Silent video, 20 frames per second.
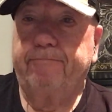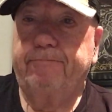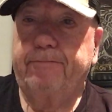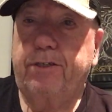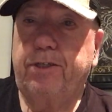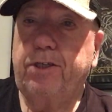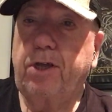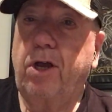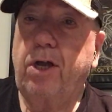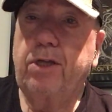
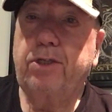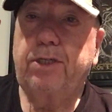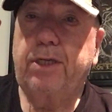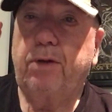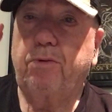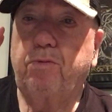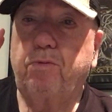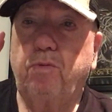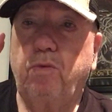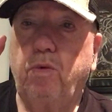songs
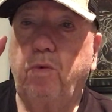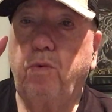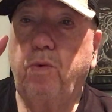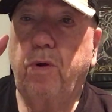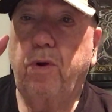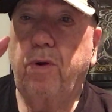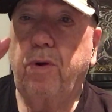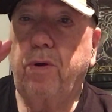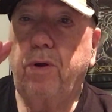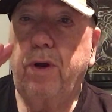that
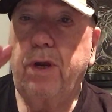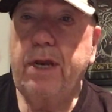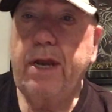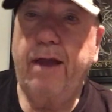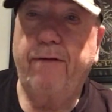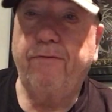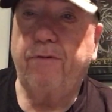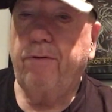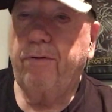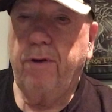were
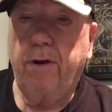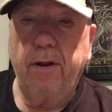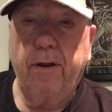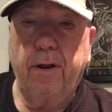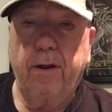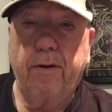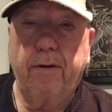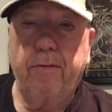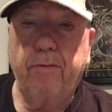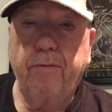
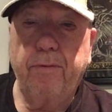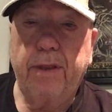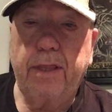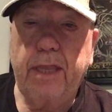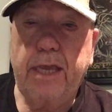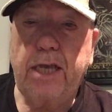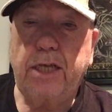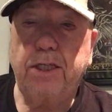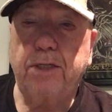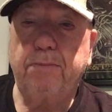never
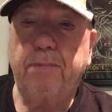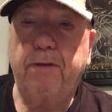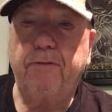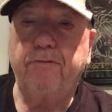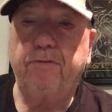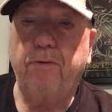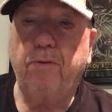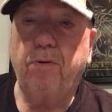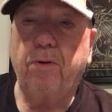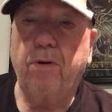released
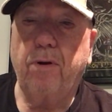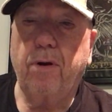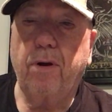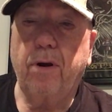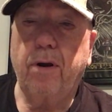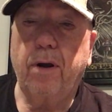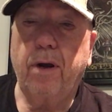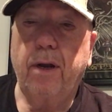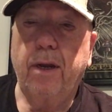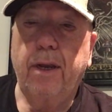
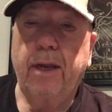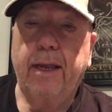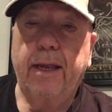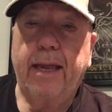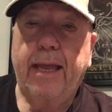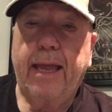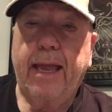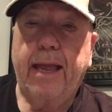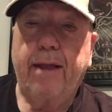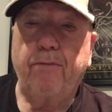before,
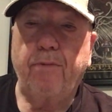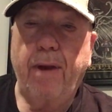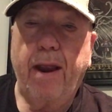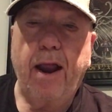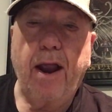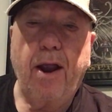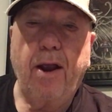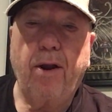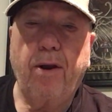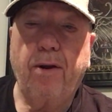
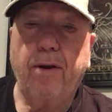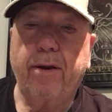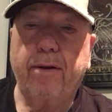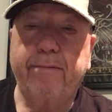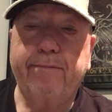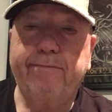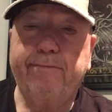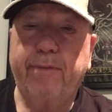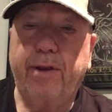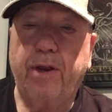rare
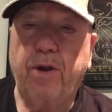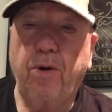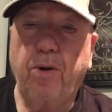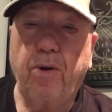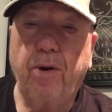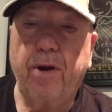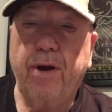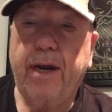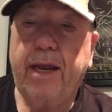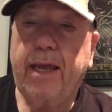
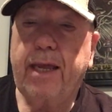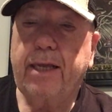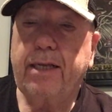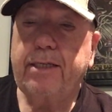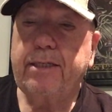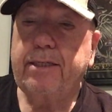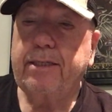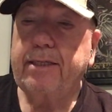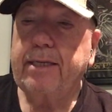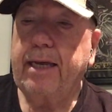
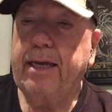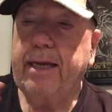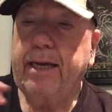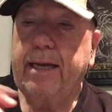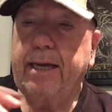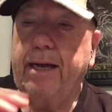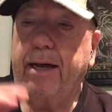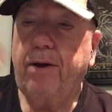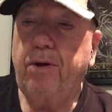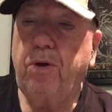recordings,
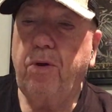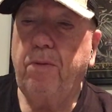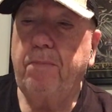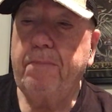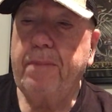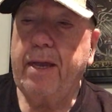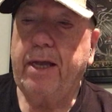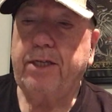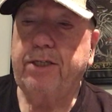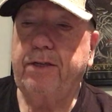a whole
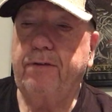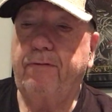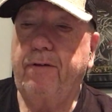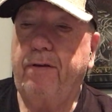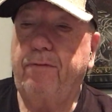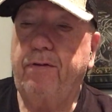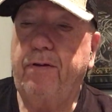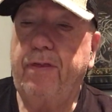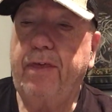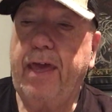mix of
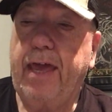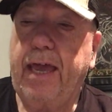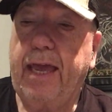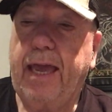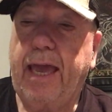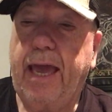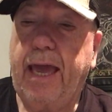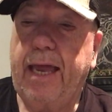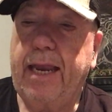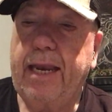
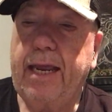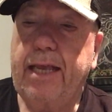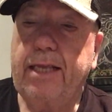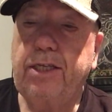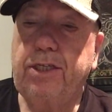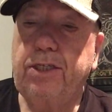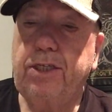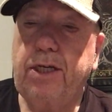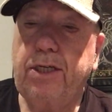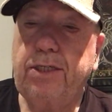everything. And
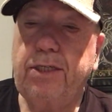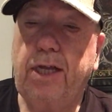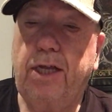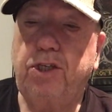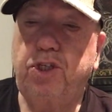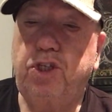it's just a